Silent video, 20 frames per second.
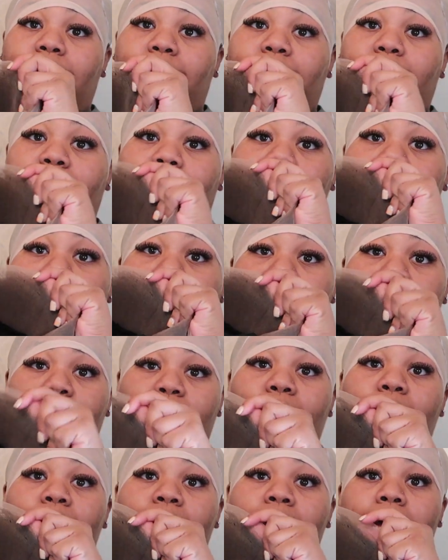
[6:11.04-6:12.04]

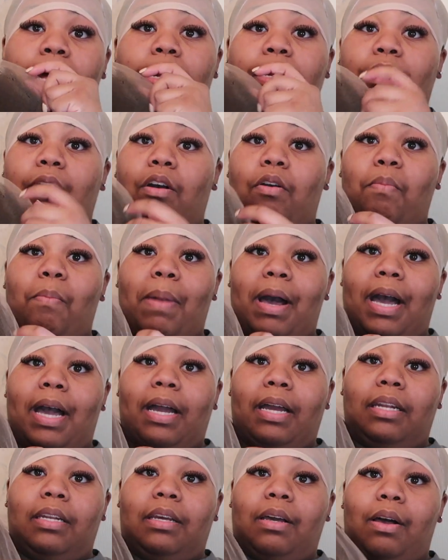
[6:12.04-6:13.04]
frontal. Don't
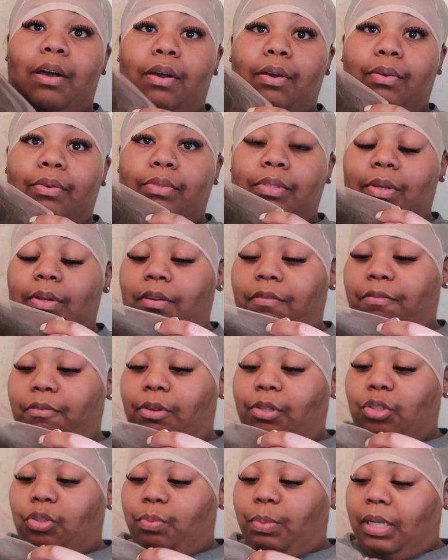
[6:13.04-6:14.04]
mind the holes on the
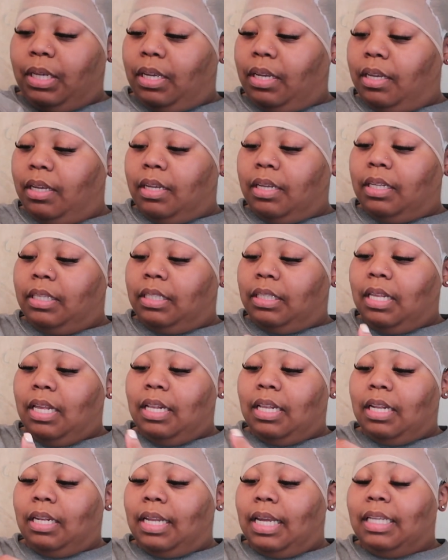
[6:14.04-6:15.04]
frontal because
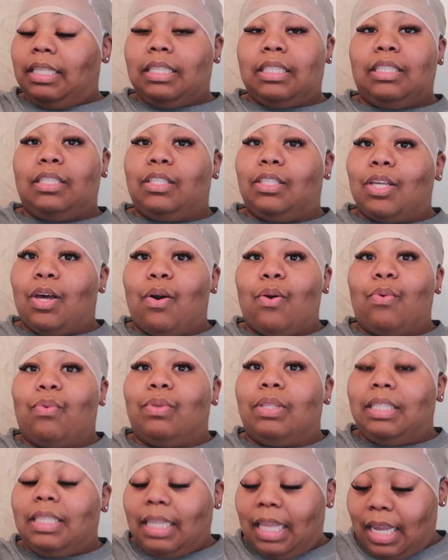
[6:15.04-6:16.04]
the lace is
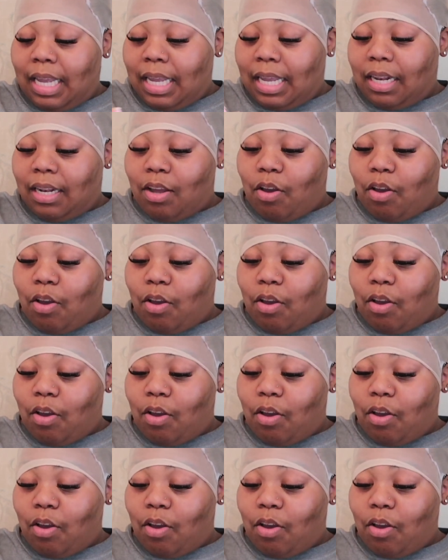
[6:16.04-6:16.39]
so thin.